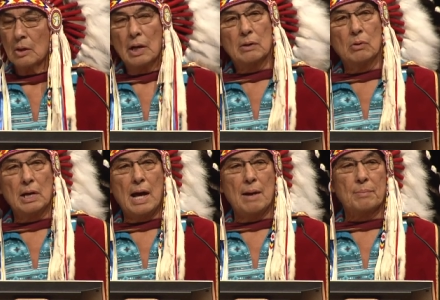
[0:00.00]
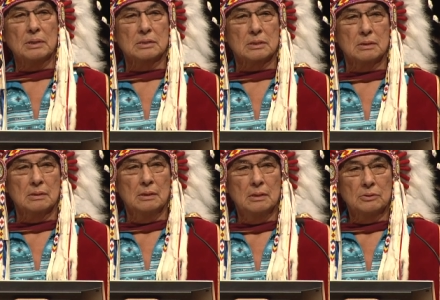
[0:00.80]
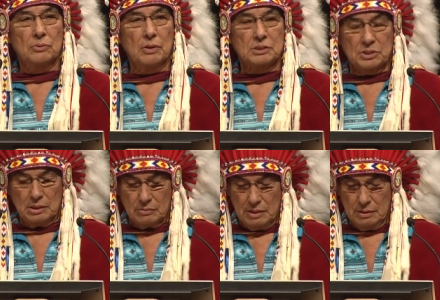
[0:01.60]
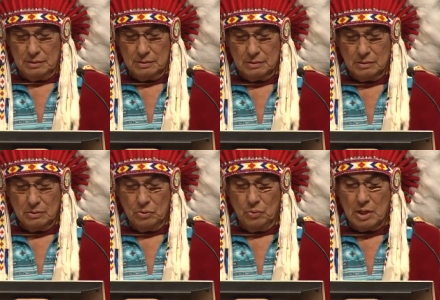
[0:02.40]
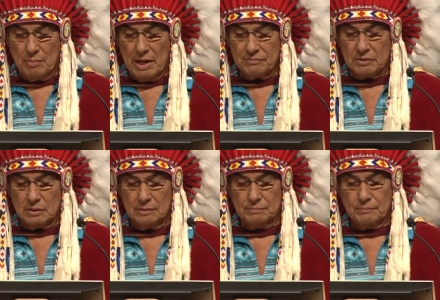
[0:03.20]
And what happens to the children who come after?